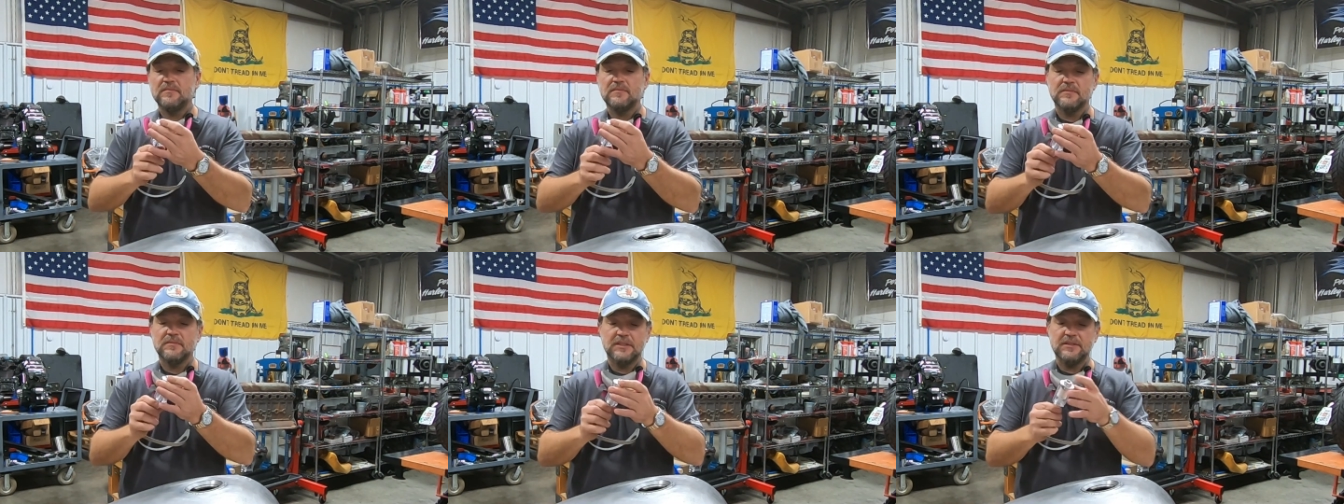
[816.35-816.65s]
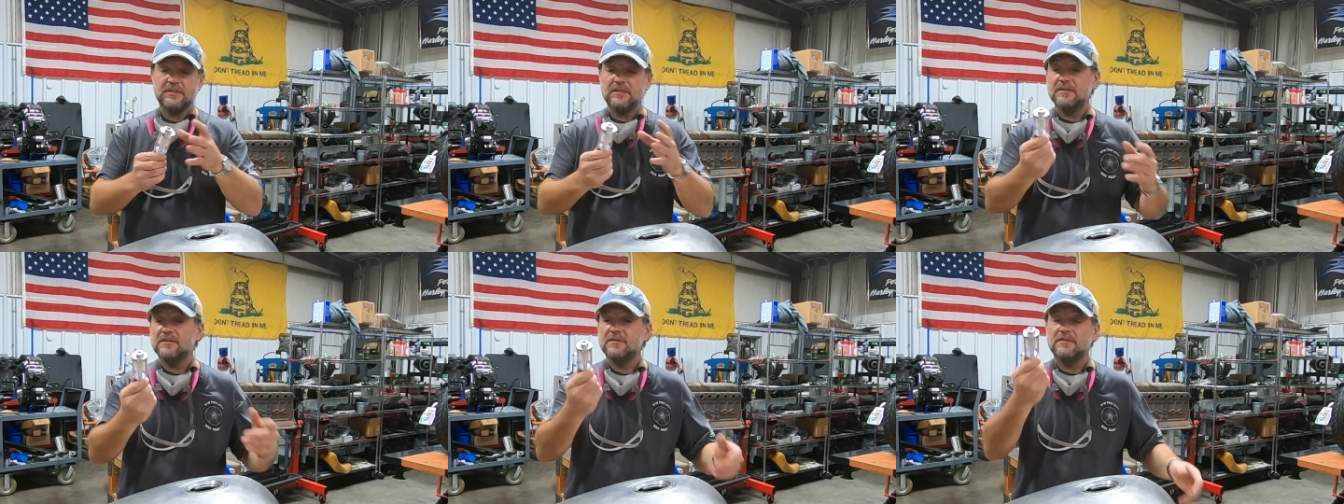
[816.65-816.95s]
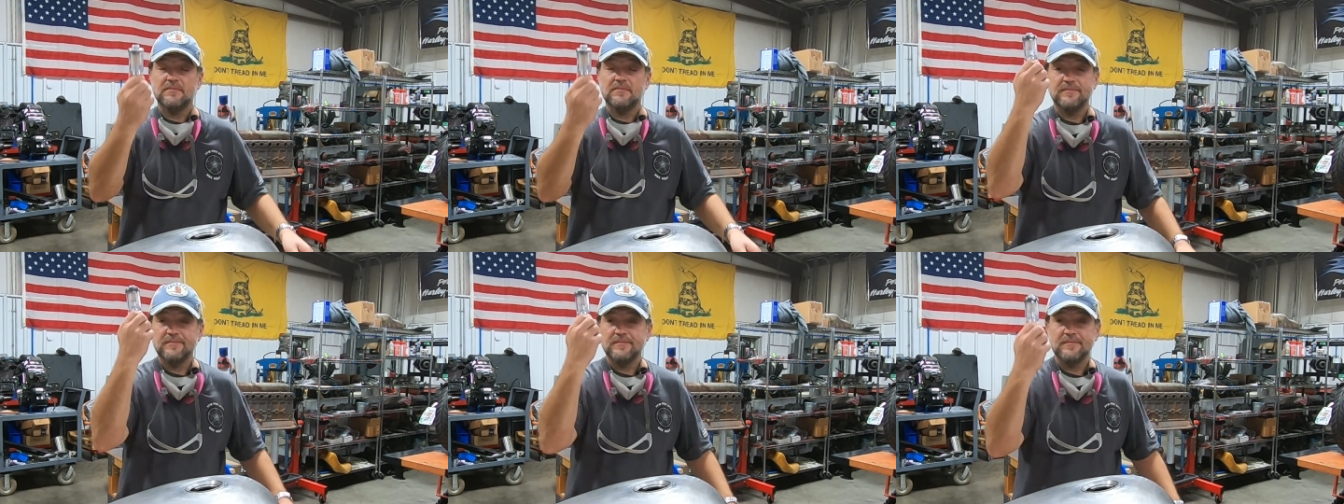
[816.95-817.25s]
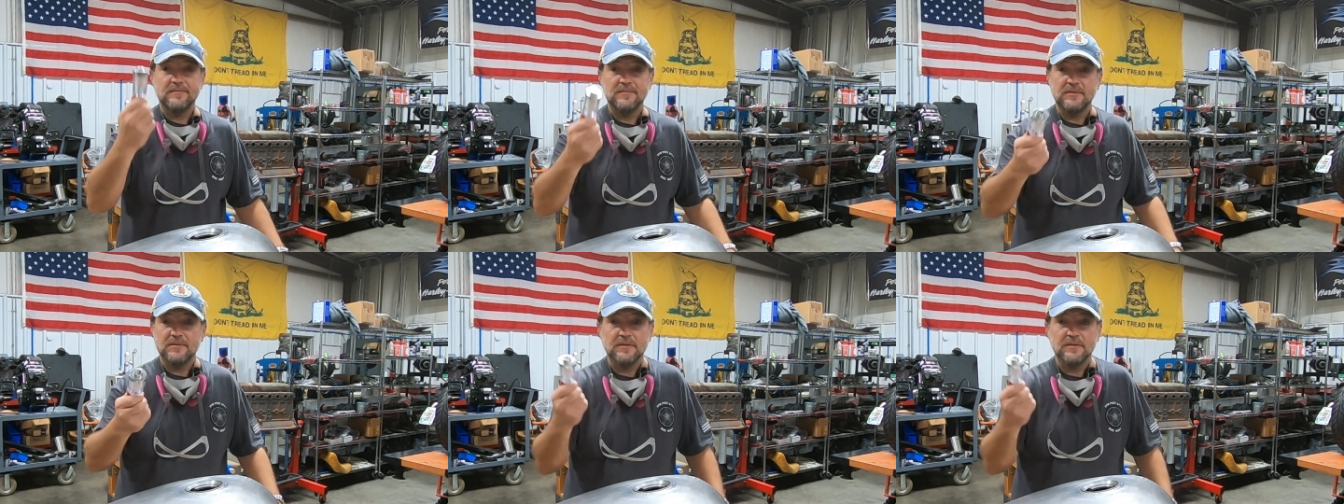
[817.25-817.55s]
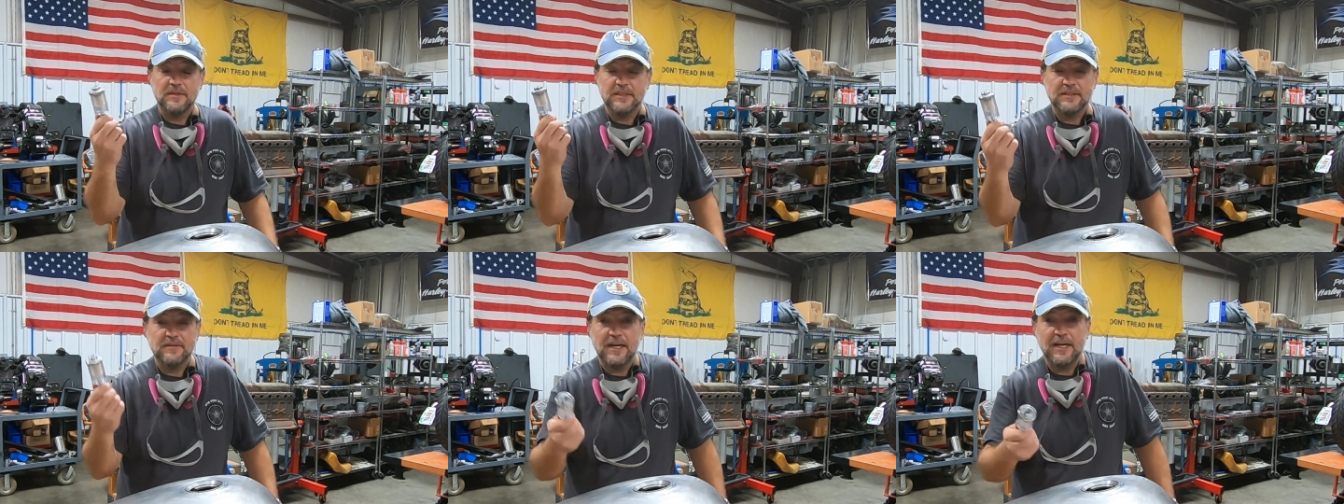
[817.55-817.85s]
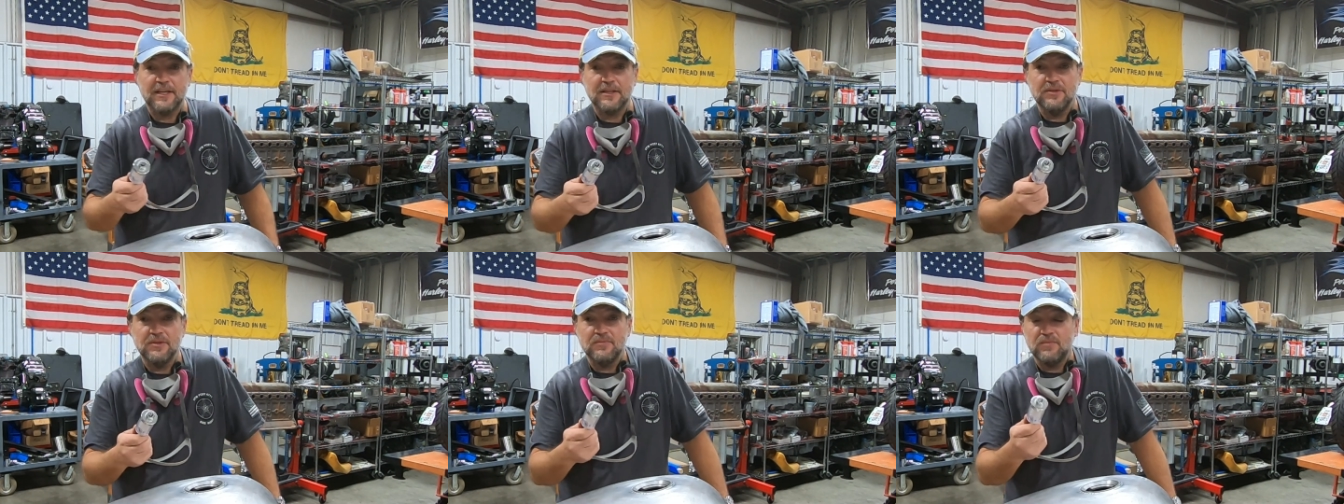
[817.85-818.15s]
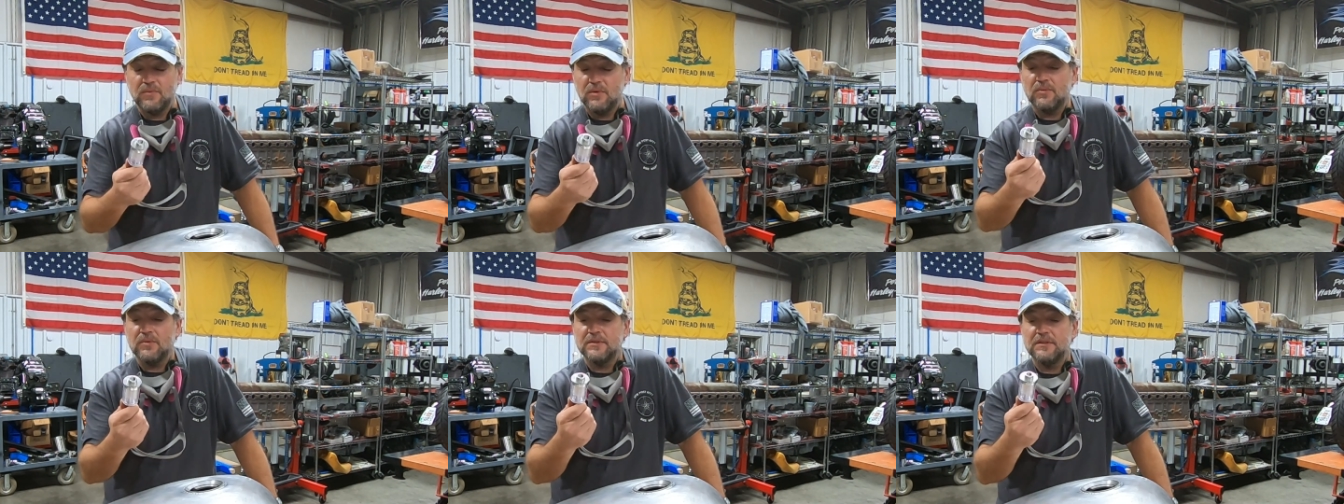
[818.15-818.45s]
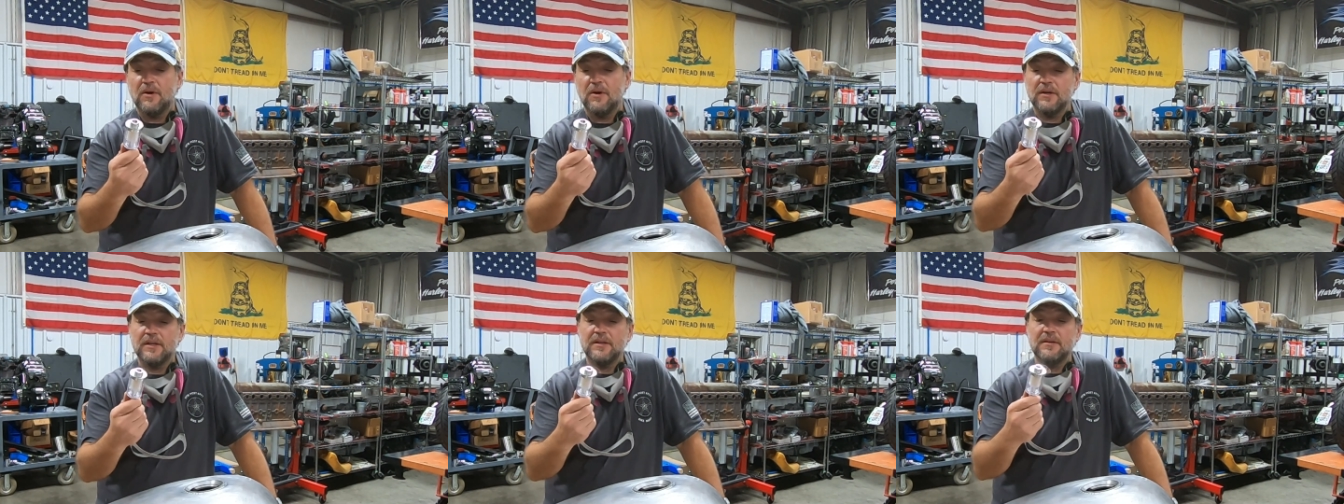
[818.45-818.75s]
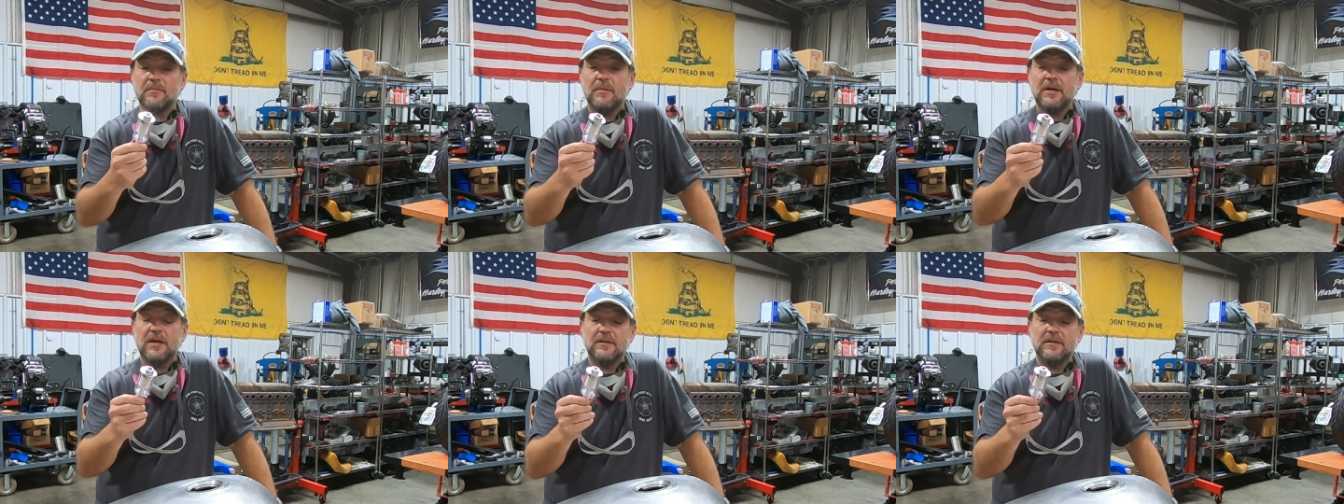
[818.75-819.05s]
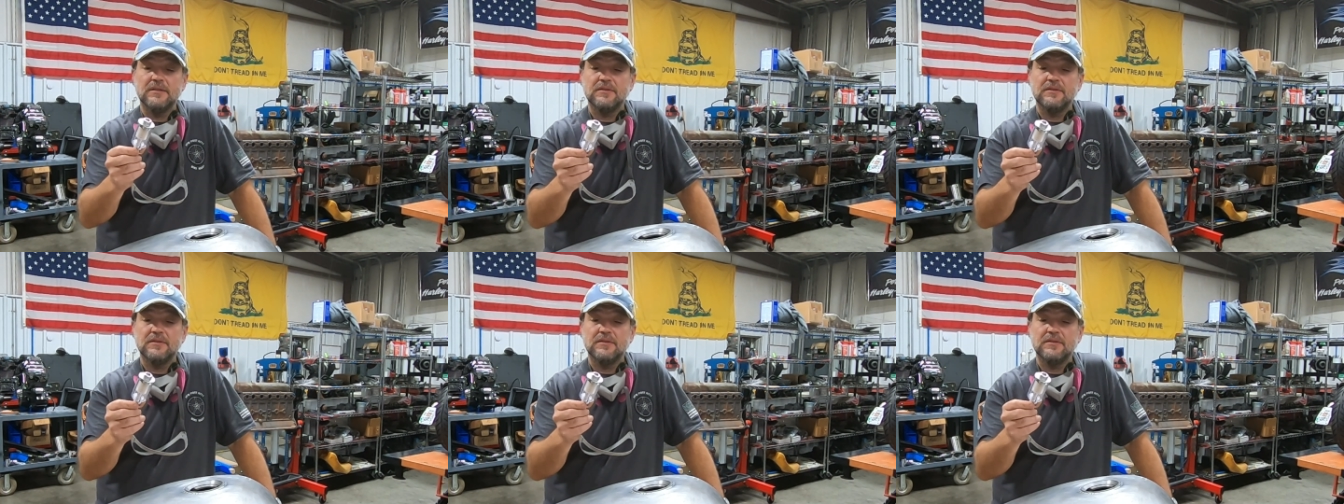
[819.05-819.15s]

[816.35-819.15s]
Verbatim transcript: this is exactly what we're talking about.